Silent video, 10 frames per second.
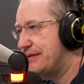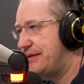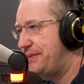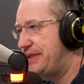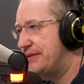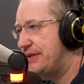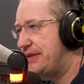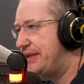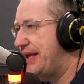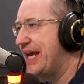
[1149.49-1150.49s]

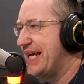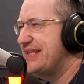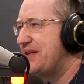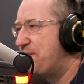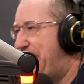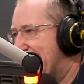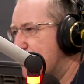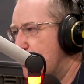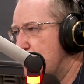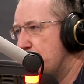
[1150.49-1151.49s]
Is it a
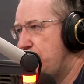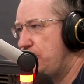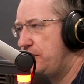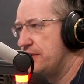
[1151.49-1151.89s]
battle to